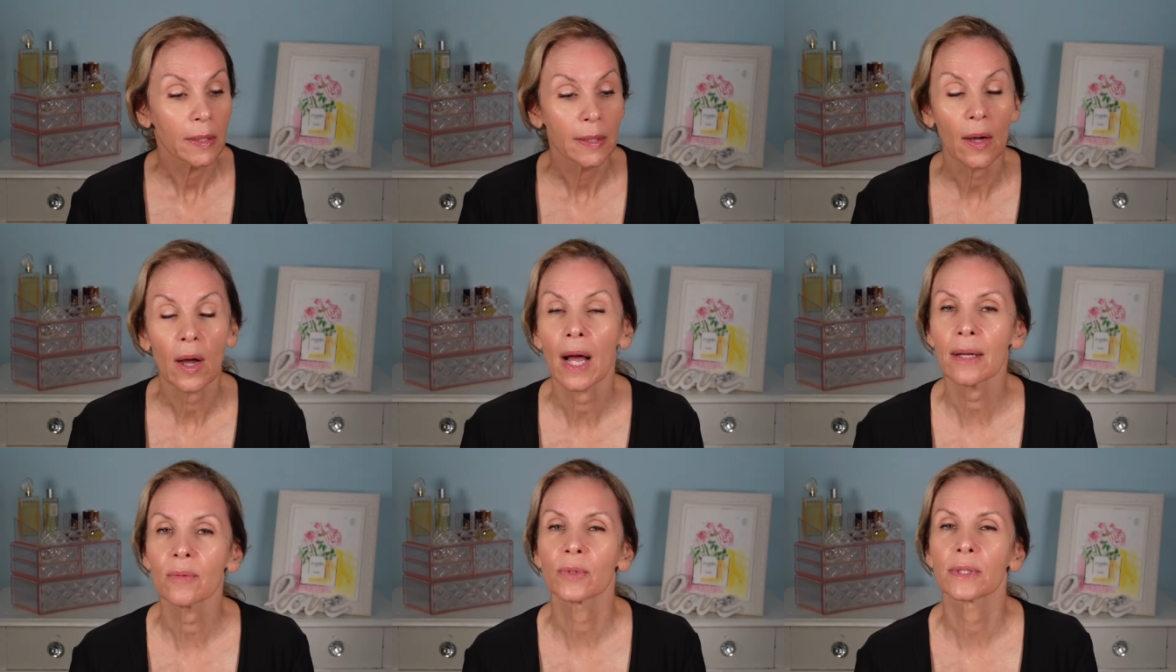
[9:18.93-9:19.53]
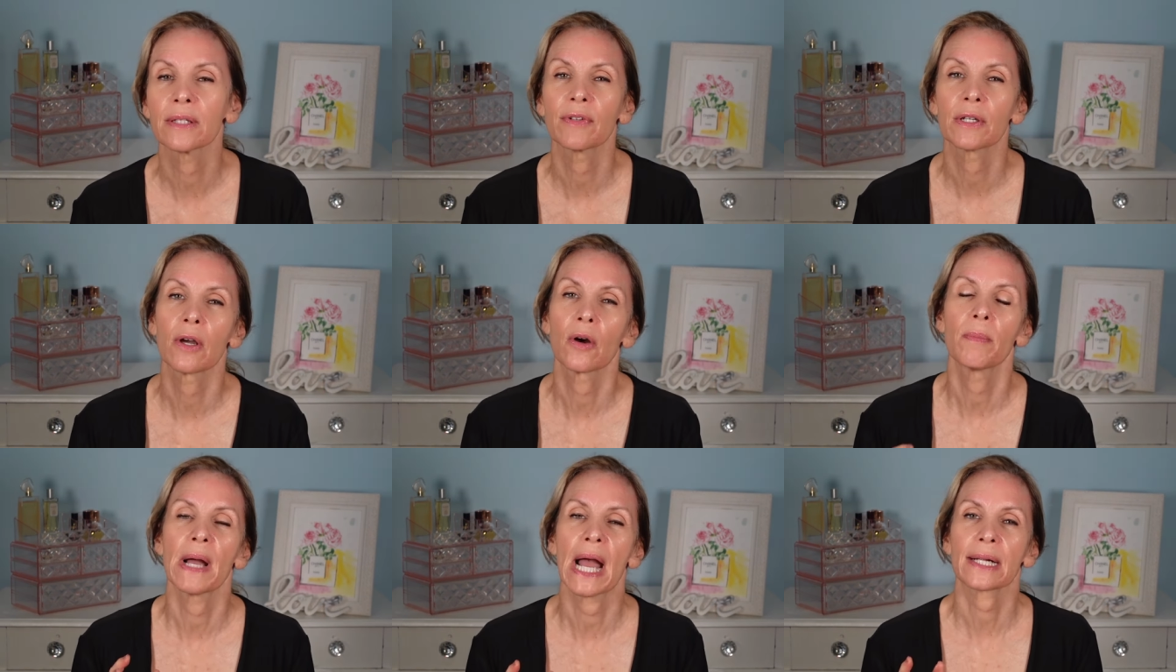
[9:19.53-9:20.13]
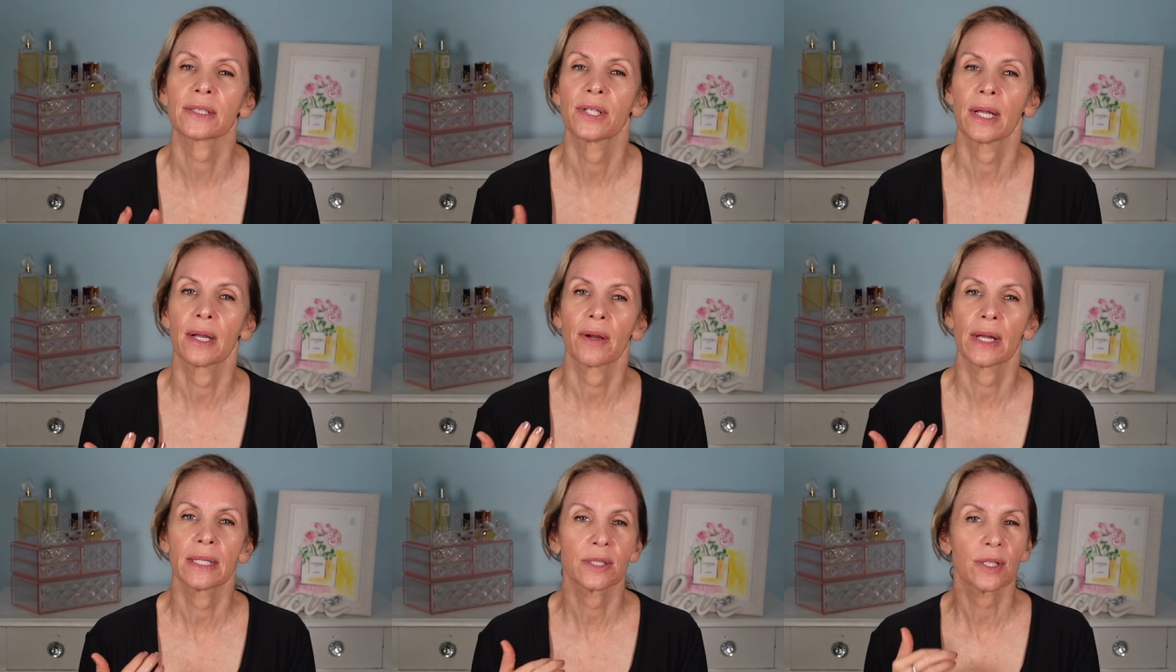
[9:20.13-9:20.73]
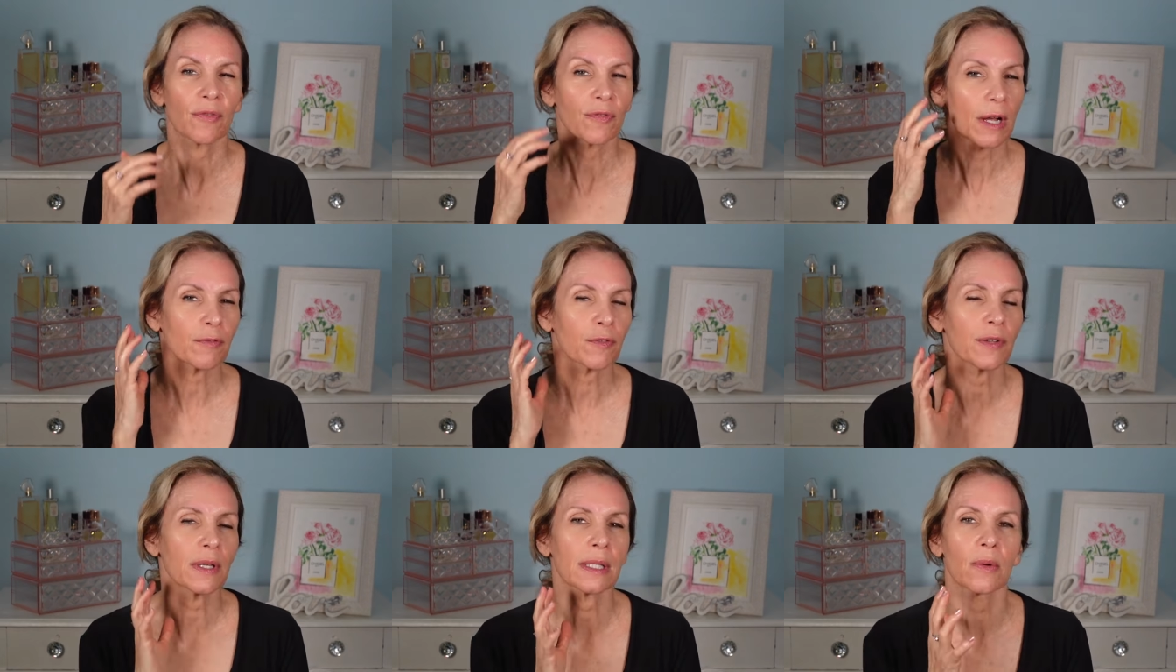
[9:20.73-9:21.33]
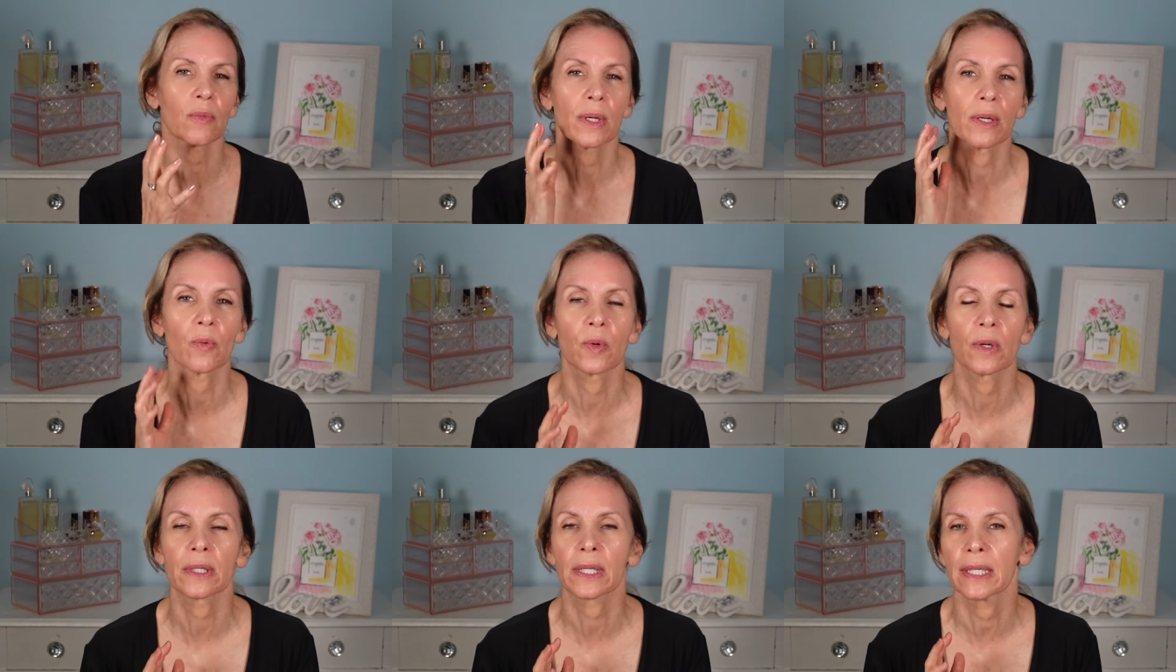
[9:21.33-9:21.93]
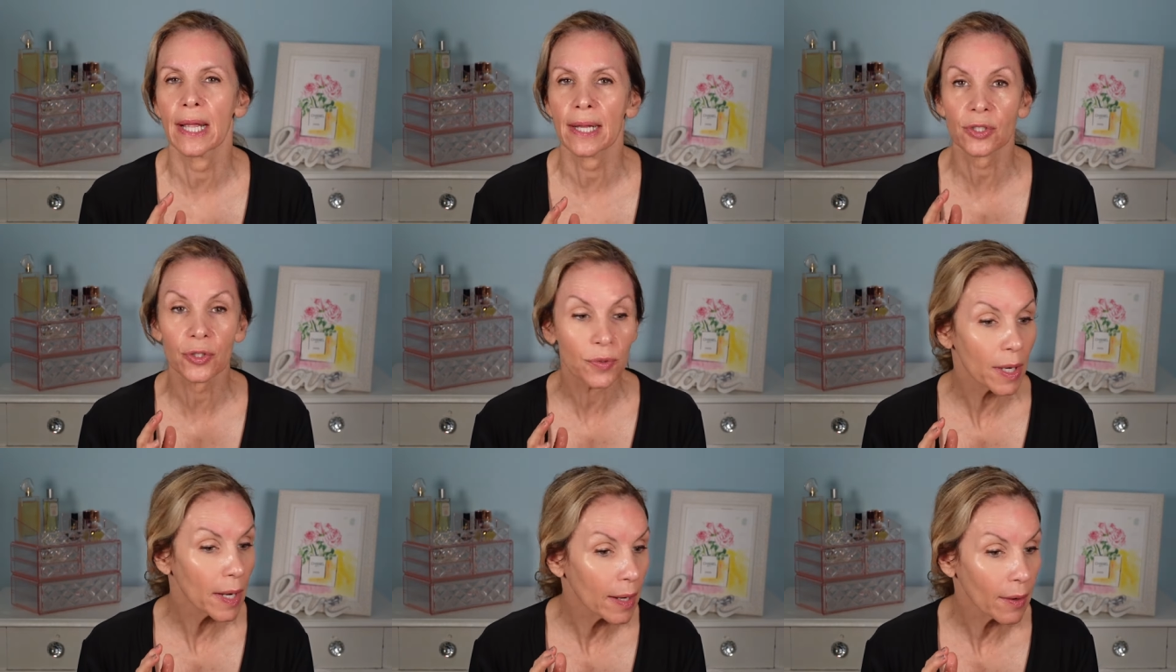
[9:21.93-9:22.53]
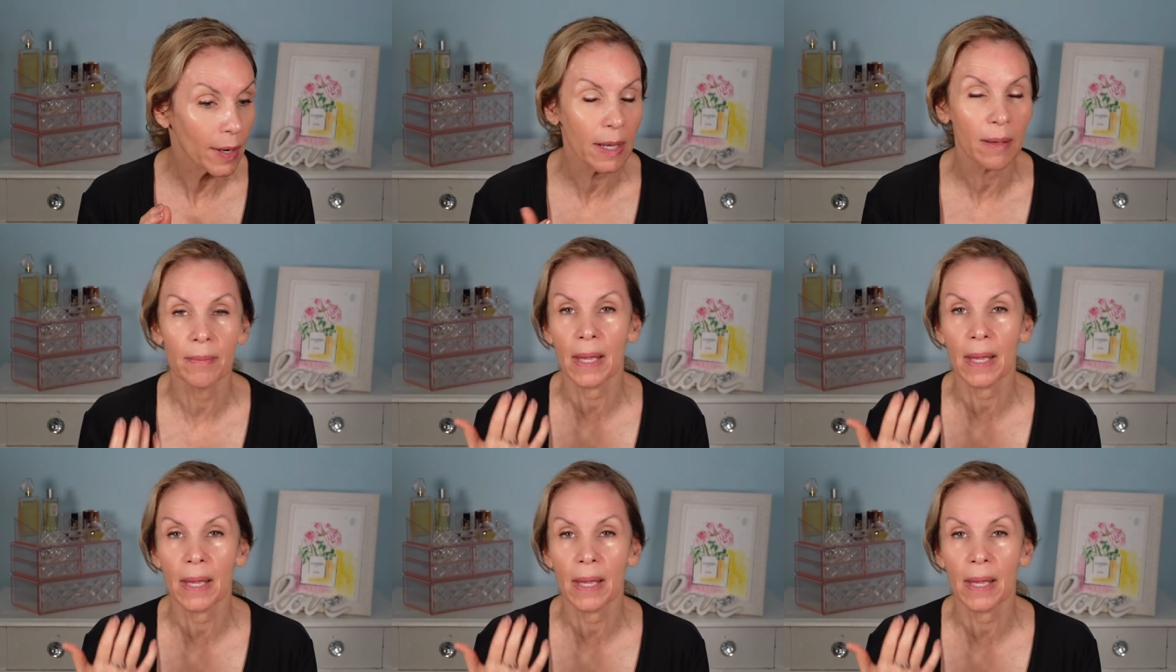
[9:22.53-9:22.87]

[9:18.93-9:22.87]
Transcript: Now I will even go back to areas if I feel I want to work an extra area,